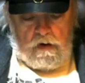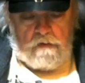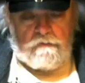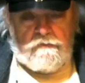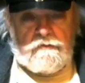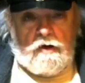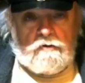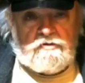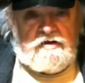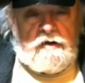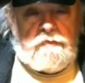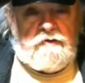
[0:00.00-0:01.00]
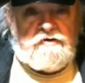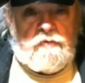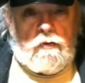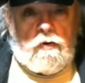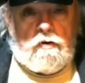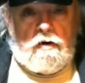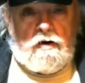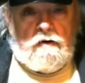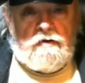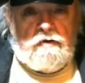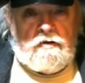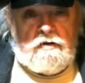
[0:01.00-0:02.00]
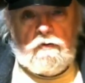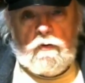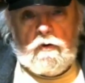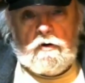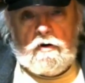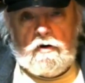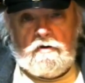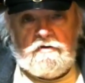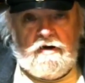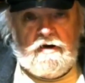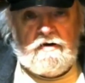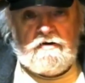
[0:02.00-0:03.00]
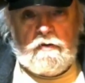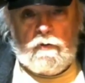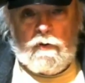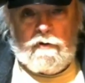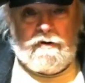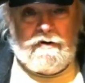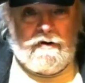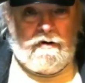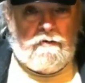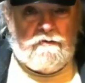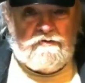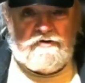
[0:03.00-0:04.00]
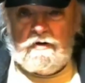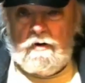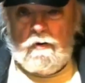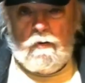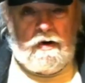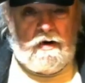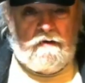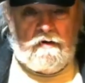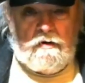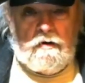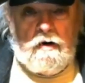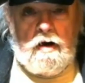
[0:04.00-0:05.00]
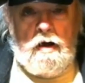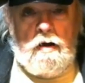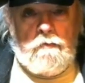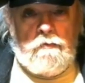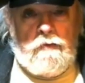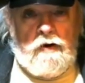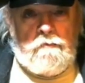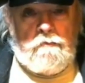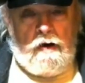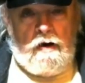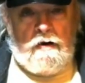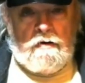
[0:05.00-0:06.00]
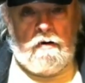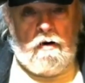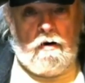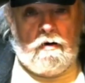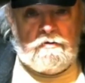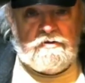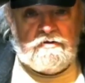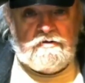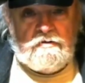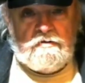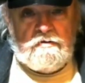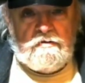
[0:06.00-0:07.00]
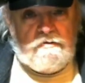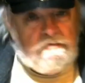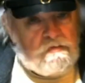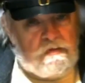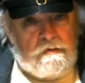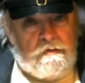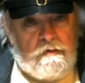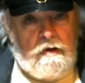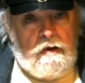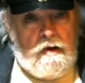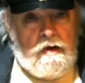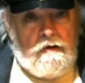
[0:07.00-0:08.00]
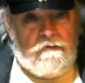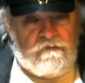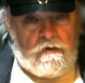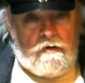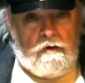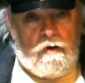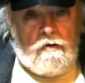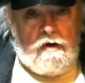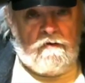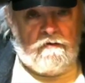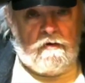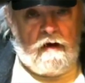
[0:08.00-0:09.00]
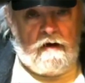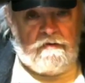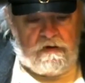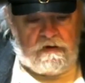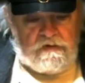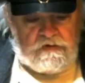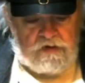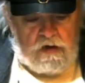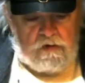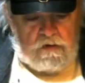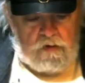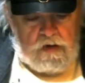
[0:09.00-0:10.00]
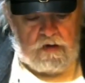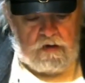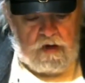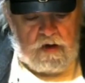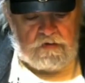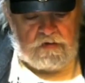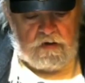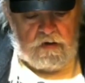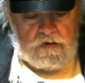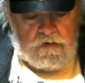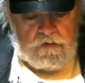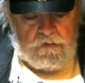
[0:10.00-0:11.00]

are, sleep doesn't work on everything, doesn't work on undead, doesn't work on elves, whatever. But by and large, for a low level, I think it's a great idea.